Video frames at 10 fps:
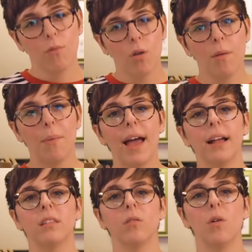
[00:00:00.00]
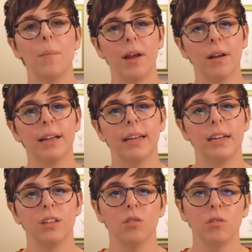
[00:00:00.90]
roll it back to American
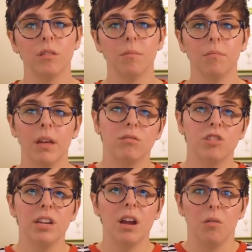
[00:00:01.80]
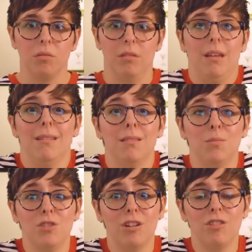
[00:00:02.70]
and do some Cheetos and some
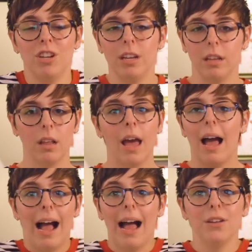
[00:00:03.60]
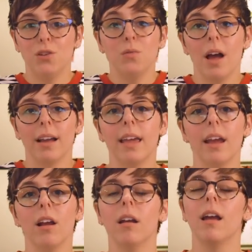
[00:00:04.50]
cheddar cheese. I do not
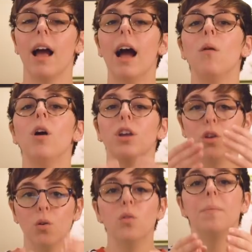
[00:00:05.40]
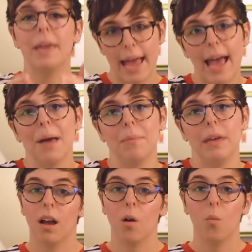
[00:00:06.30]
care. I want you to be happy.
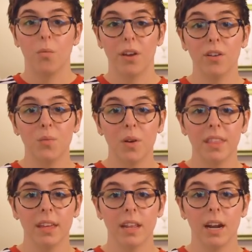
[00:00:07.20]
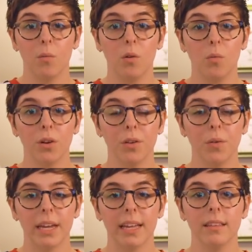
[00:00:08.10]
There is one thing that I will warn you
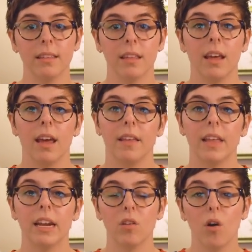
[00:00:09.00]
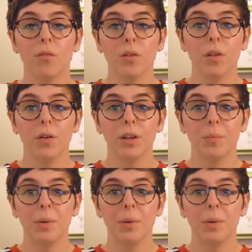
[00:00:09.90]
against, and that is overloading your